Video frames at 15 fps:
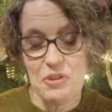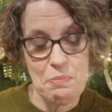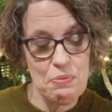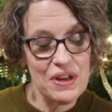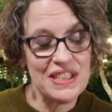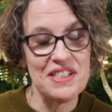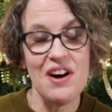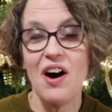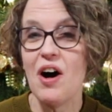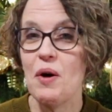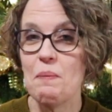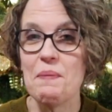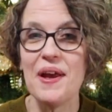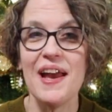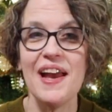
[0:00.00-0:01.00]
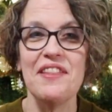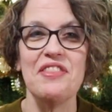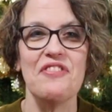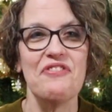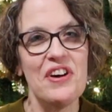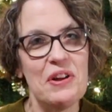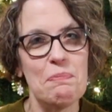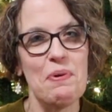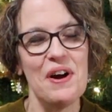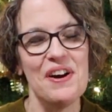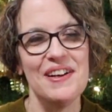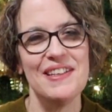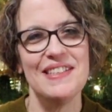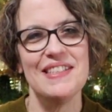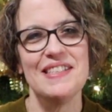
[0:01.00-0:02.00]
the bread's all made, the fun
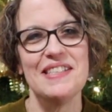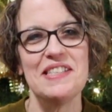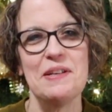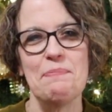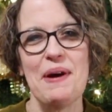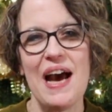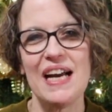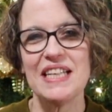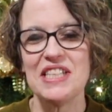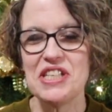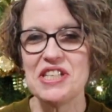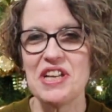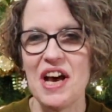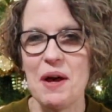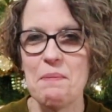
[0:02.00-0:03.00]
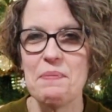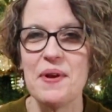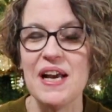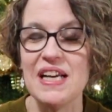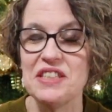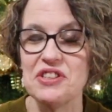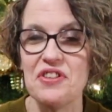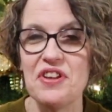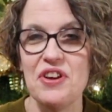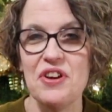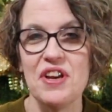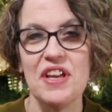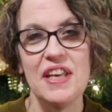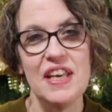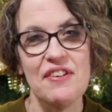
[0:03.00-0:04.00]
part is to package it up so that you
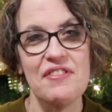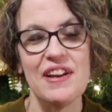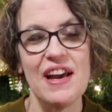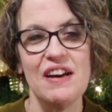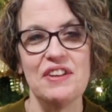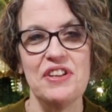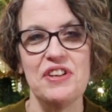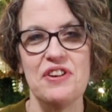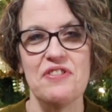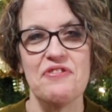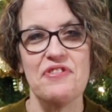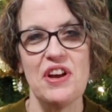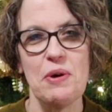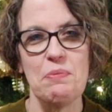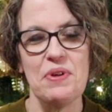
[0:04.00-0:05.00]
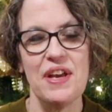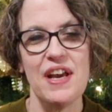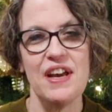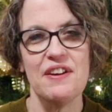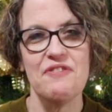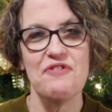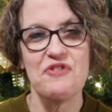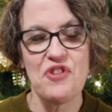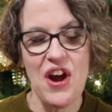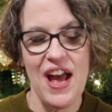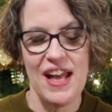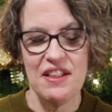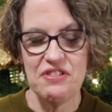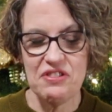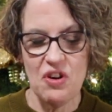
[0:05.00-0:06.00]
can give it out to your family and
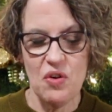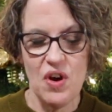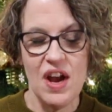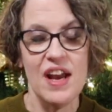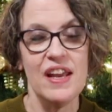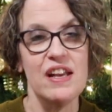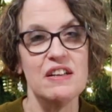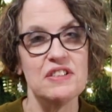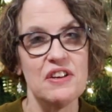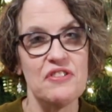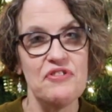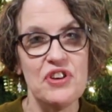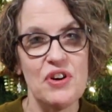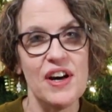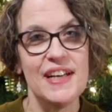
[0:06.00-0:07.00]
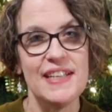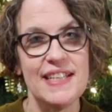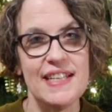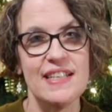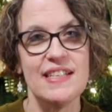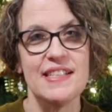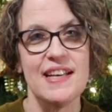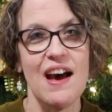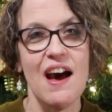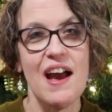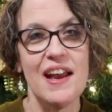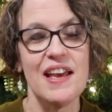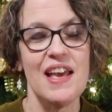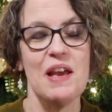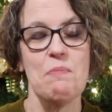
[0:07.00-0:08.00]
friends. So here's a few ideas that I
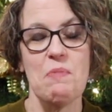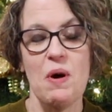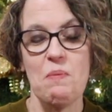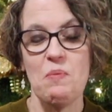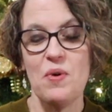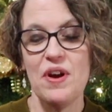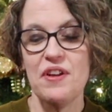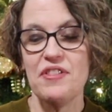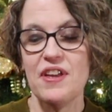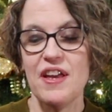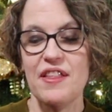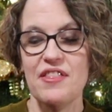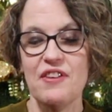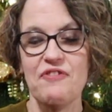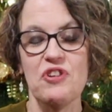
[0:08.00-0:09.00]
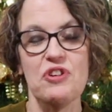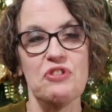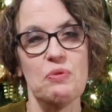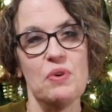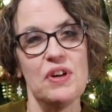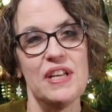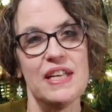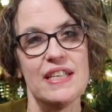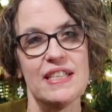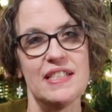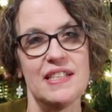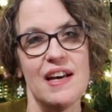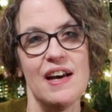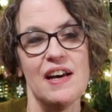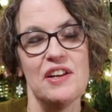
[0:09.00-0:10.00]
came up with, and the first one is
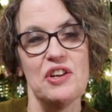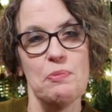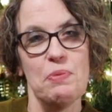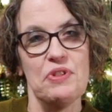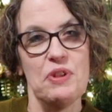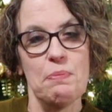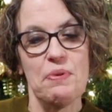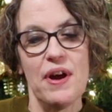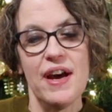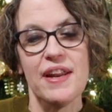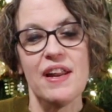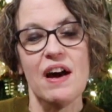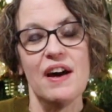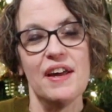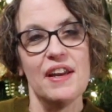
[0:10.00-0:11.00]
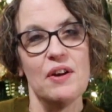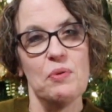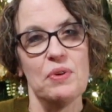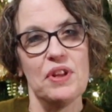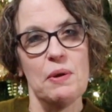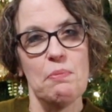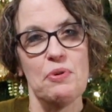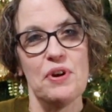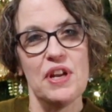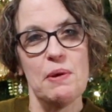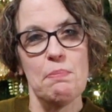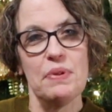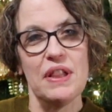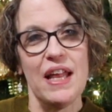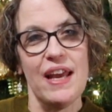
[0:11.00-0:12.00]
to put the bread on a really pretty
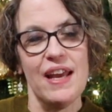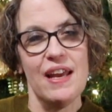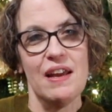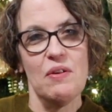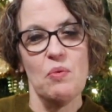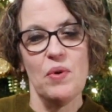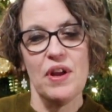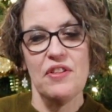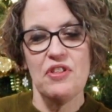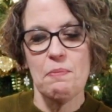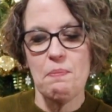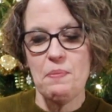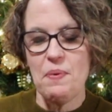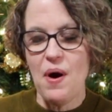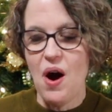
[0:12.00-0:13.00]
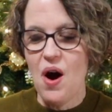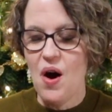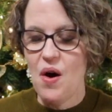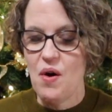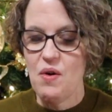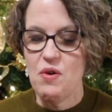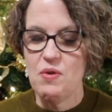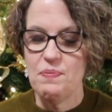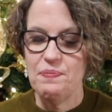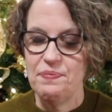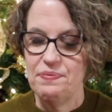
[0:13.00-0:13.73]
plate with a bow.